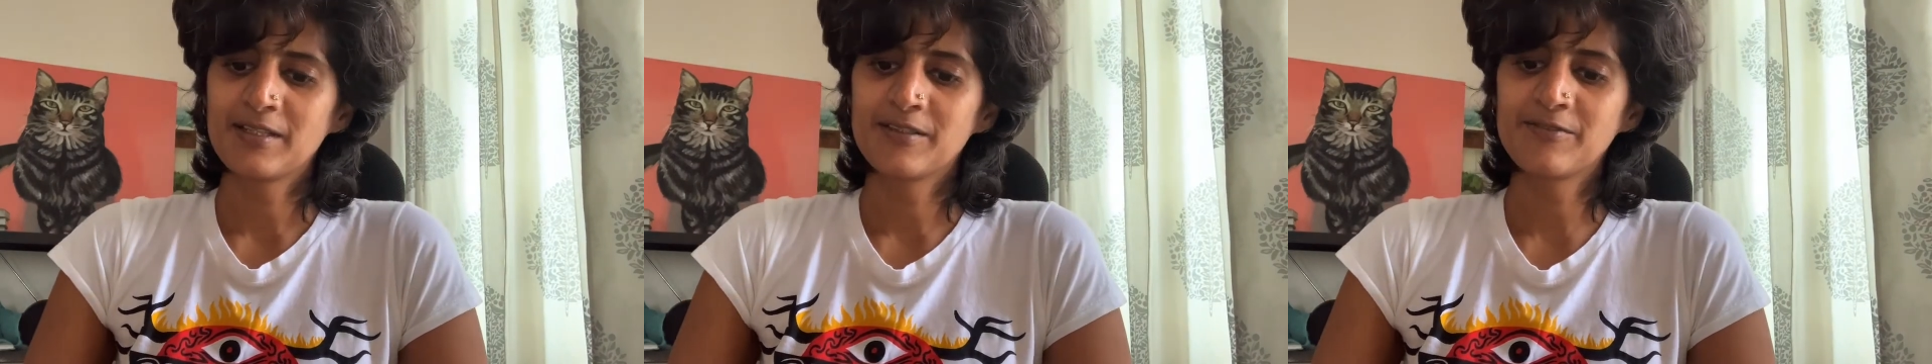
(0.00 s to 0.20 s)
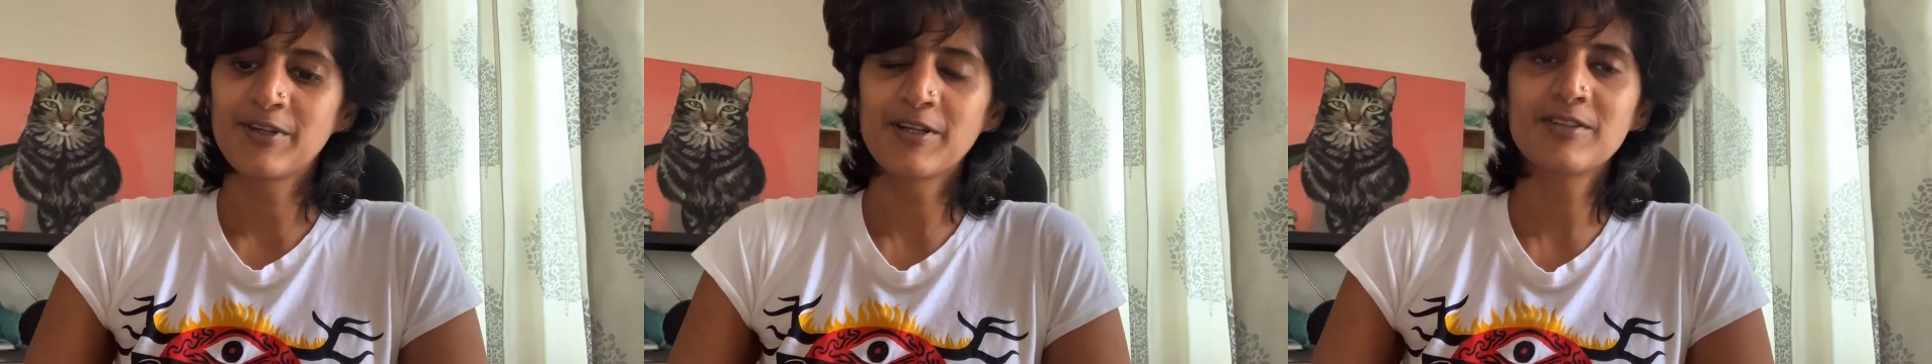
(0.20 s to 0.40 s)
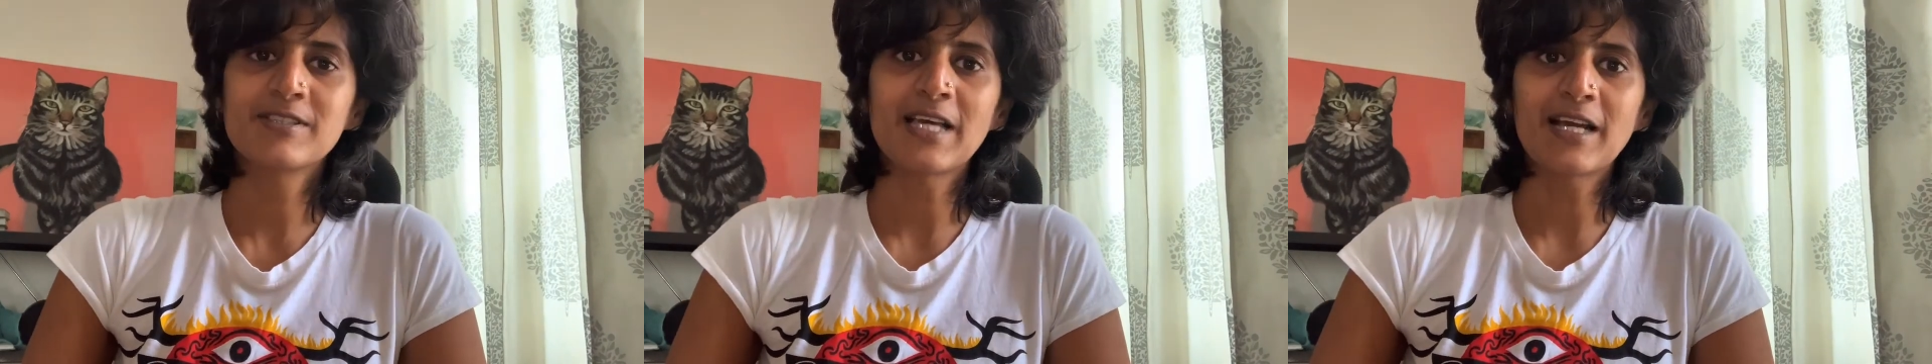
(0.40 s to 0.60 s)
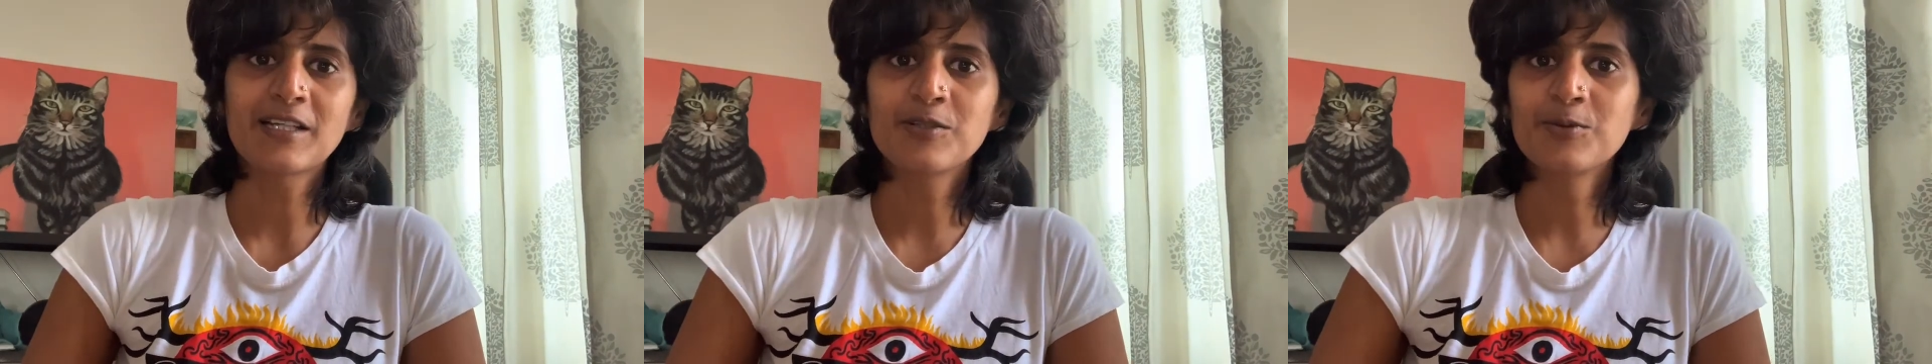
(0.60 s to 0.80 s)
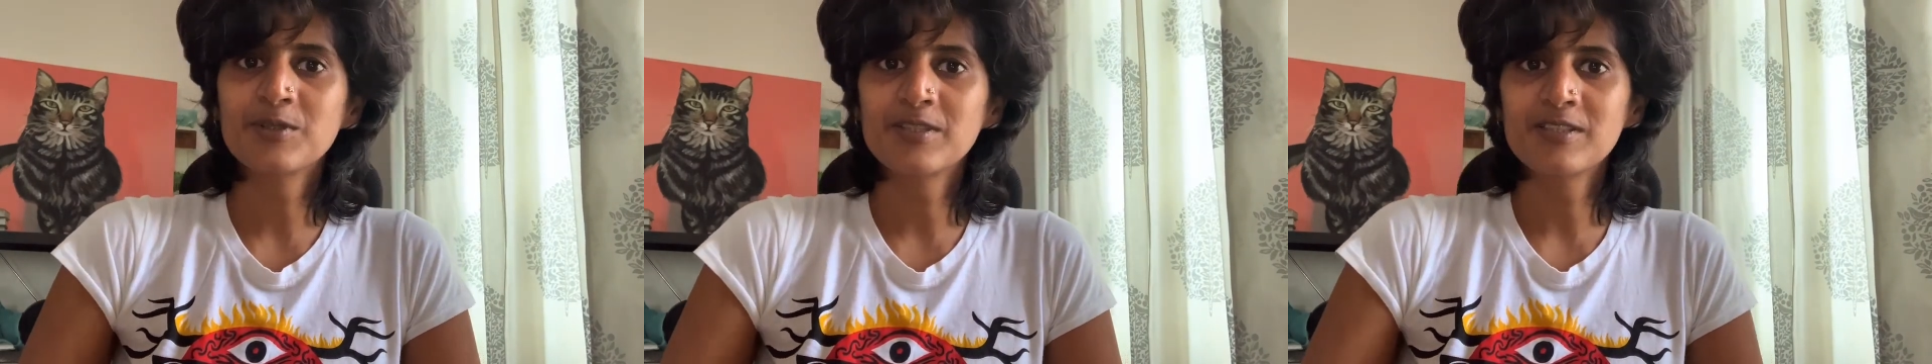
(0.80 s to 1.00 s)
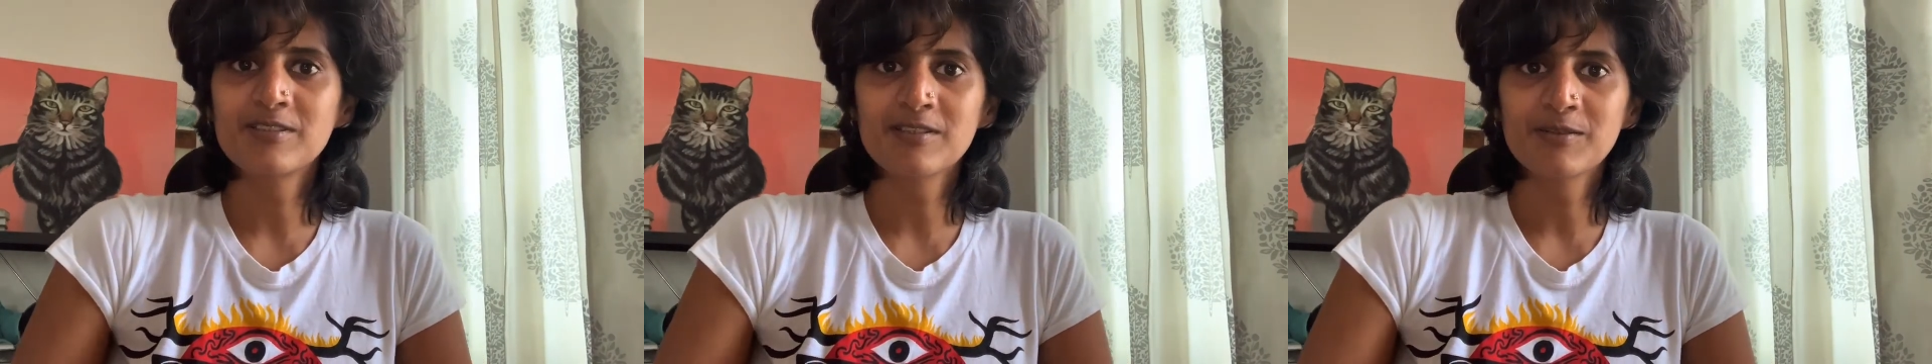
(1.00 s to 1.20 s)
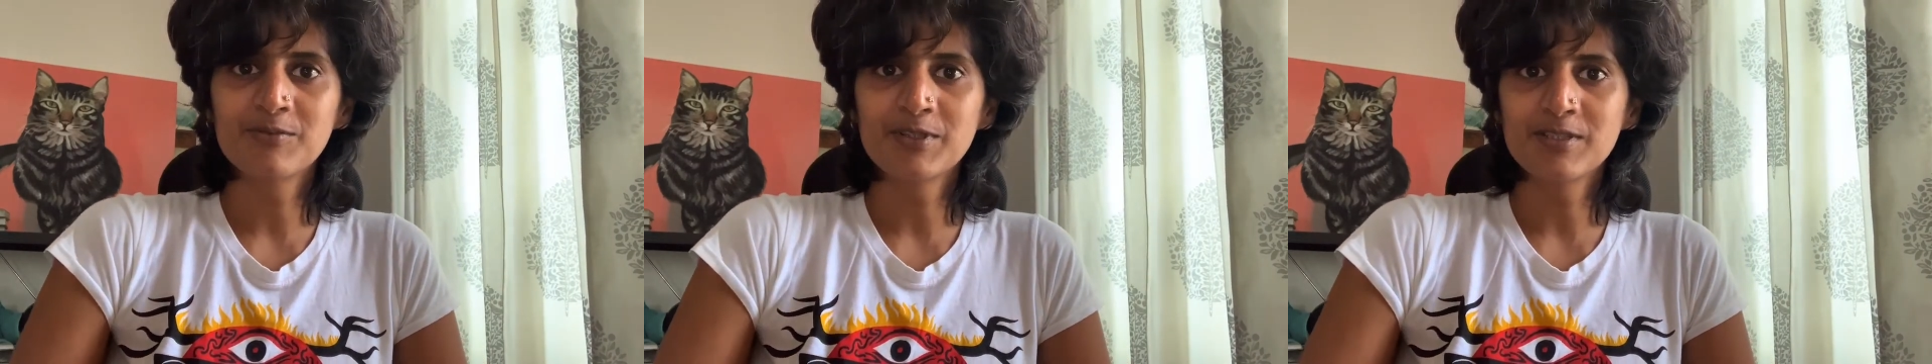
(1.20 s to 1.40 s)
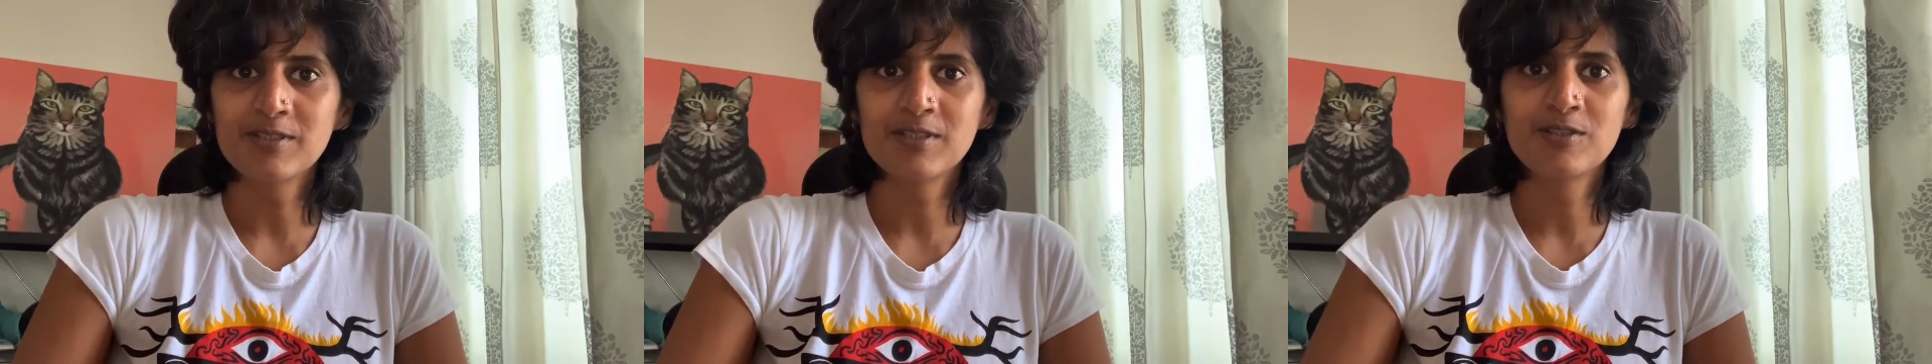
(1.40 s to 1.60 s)
the various activities that
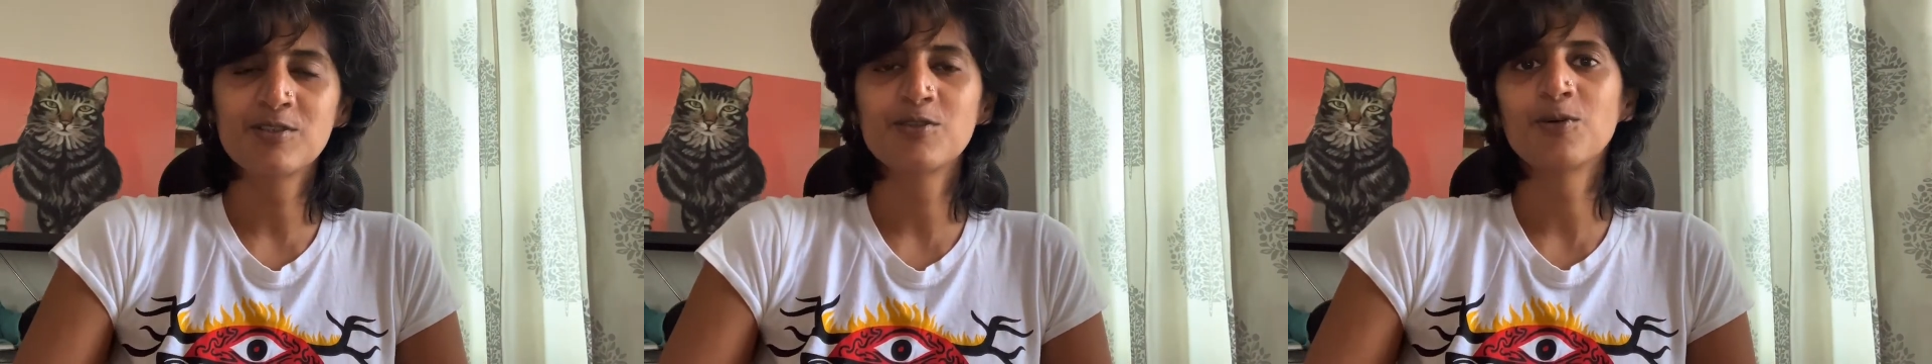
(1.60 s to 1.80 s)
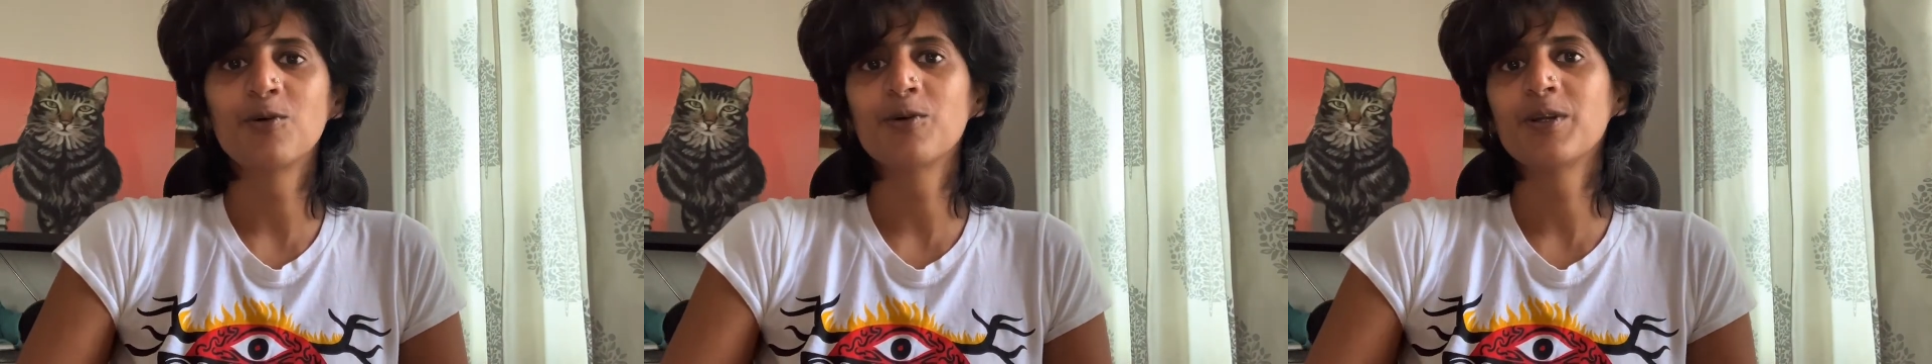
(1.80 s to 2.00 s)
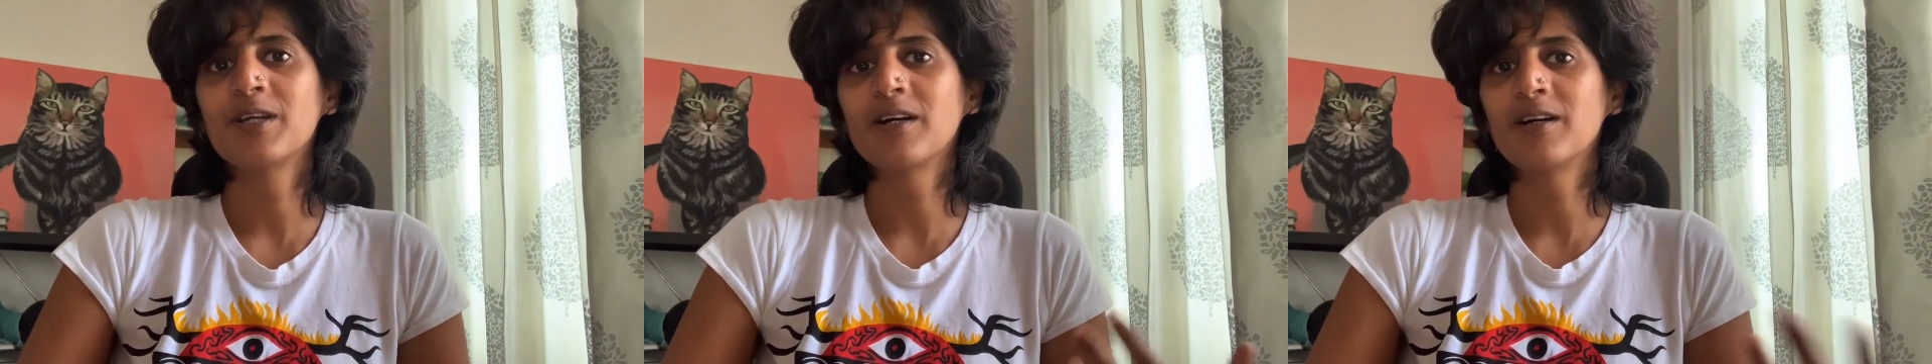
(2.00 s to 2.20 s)
we did during